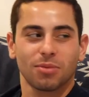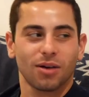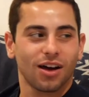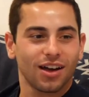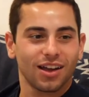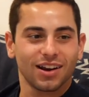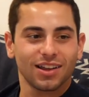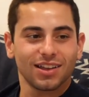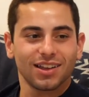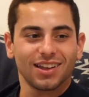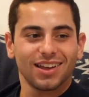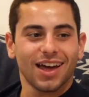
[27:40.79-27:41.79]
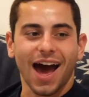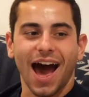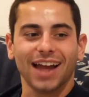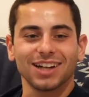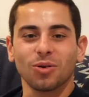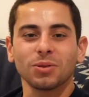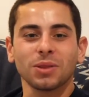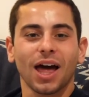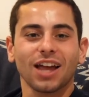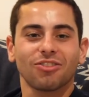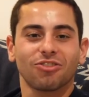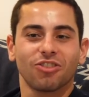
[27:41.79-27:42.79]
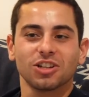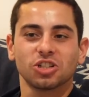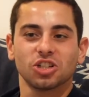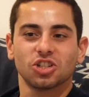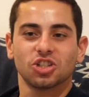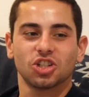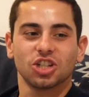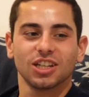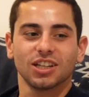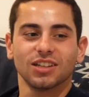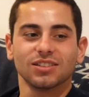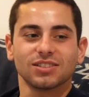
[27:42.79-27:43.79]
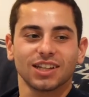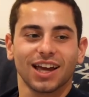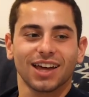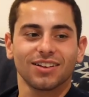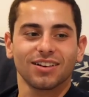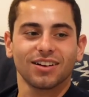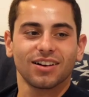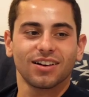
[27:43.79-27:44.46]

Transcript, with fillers: Mm. I think I should. I don't like fish and cheese them. together.